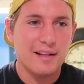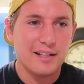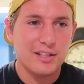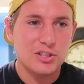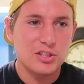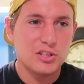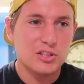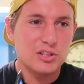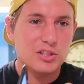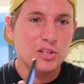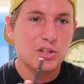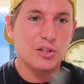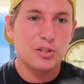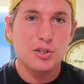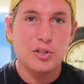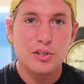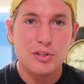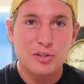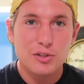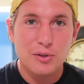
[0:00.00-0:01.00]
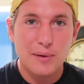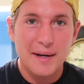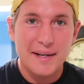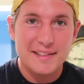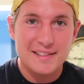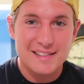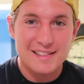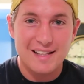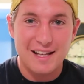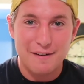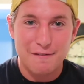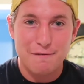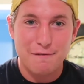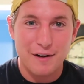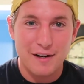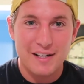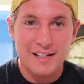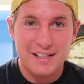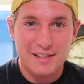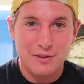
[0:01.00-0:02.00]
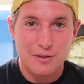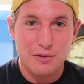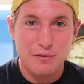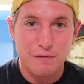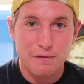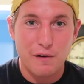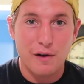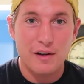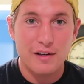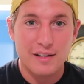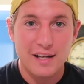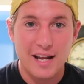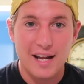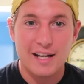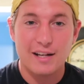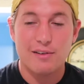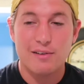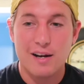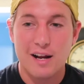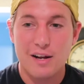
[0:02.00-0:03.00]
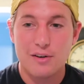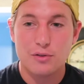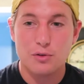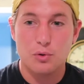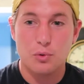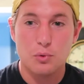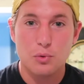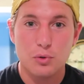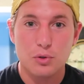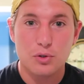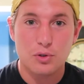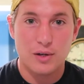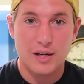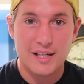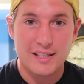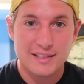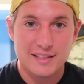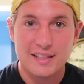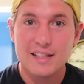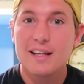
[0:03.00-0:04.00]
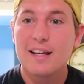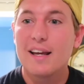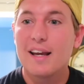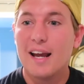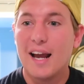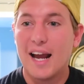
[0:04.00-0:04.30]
Like she's good crazy, like funny, fun, hang around, cool, crazy,